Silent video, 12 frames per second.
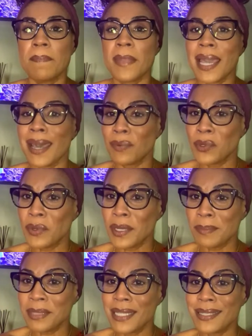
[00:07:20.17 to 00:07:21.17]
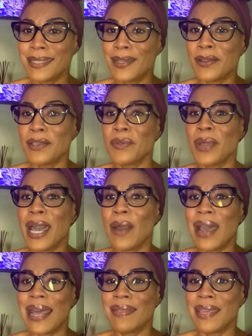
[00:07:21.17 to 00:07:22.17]
I will do an update to tell you
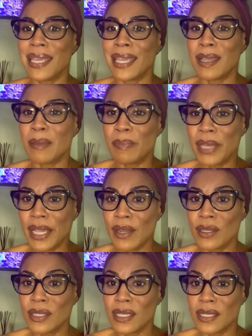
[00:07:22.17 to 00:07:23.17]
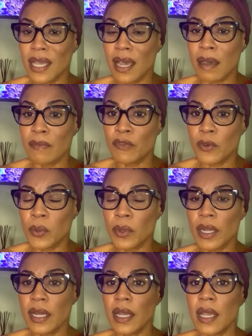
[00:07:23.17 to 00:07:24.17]
how I think it compares to Tom
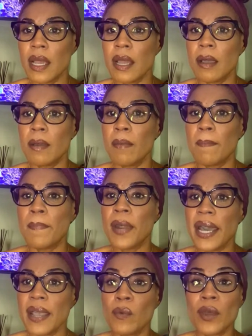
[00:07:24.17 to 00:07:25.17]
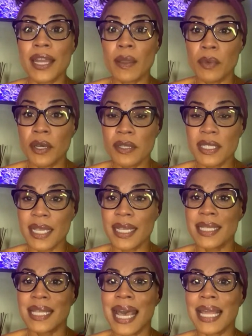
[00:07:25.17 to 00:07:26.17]
Ford. But what I will say
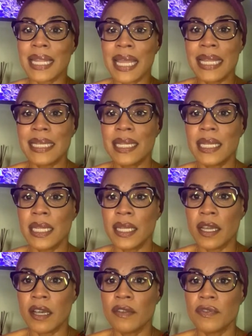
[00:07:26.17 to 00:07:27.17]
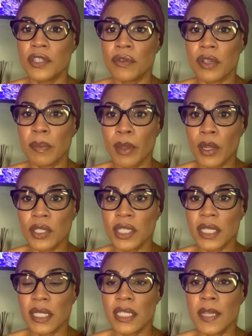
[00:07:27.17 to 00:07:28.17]
is I liked it enough to
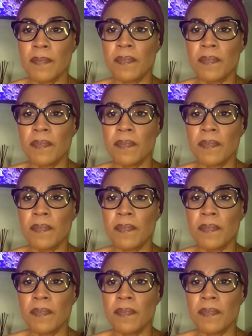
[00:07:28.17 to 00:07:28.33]
repurchase.